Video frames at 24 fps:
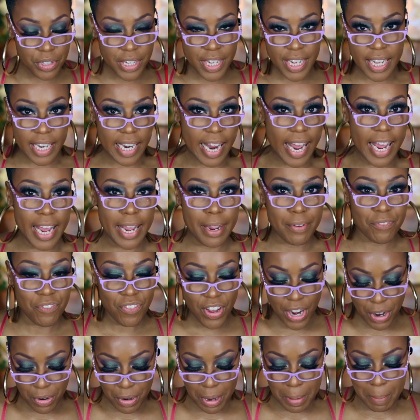get a
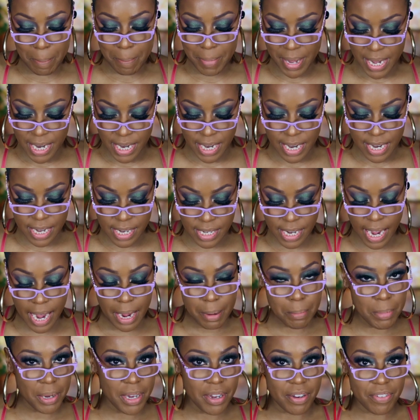very minty
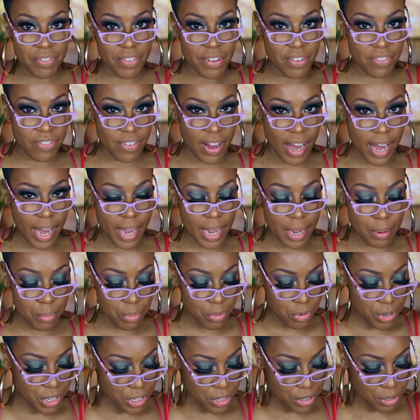type of vibe
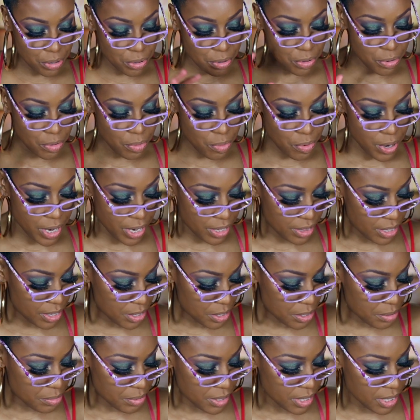when you wear
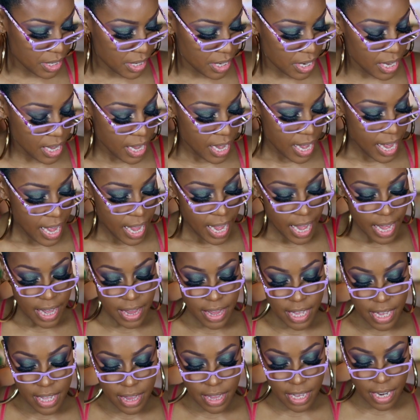this one.
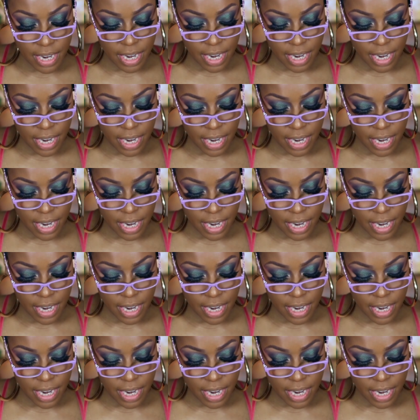And then the